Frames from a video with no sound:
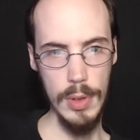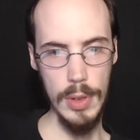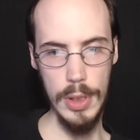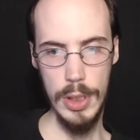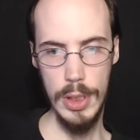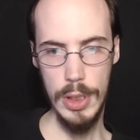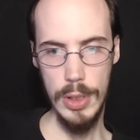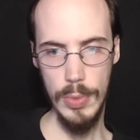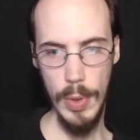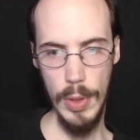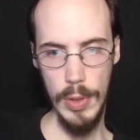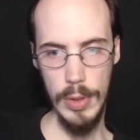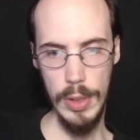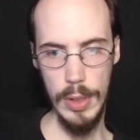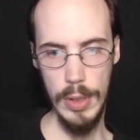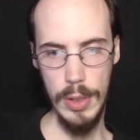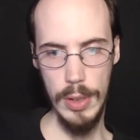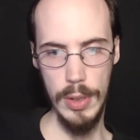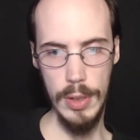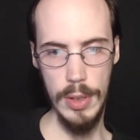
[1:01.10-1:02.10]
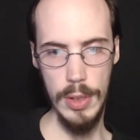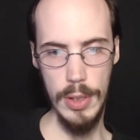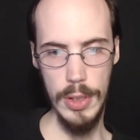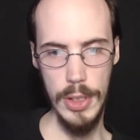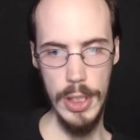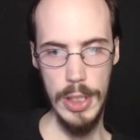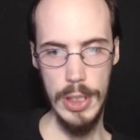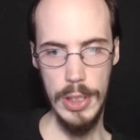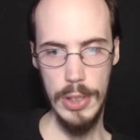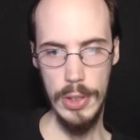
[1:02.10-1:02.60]
Surrounded,
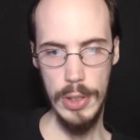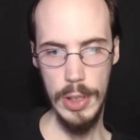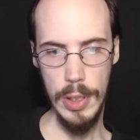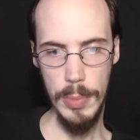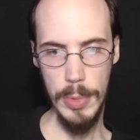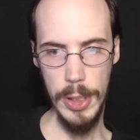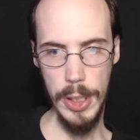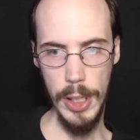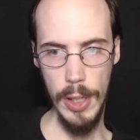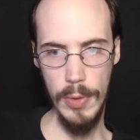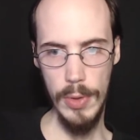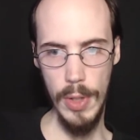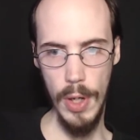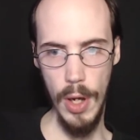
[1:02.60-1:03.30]
Shiki's looking up and down.